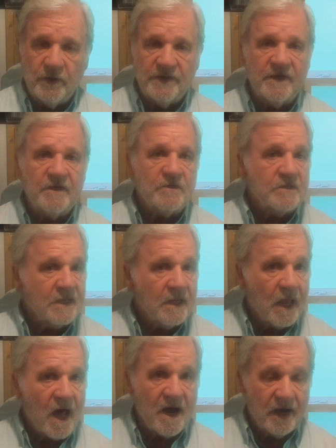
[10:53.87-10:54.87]
and they could
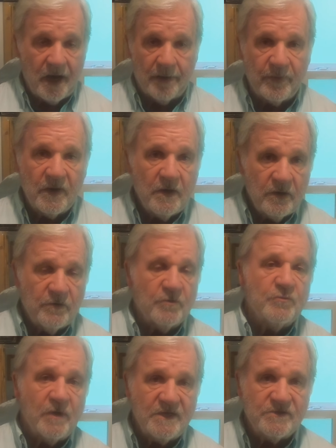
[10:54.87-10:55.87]
clog up your
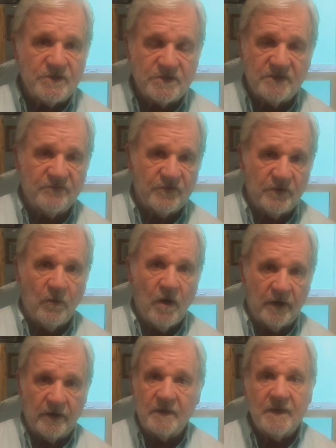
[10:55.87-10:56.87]
drain system for the
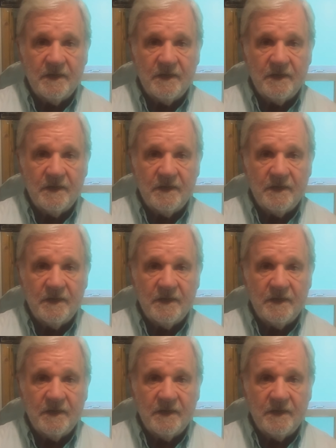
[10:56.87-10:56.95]
water.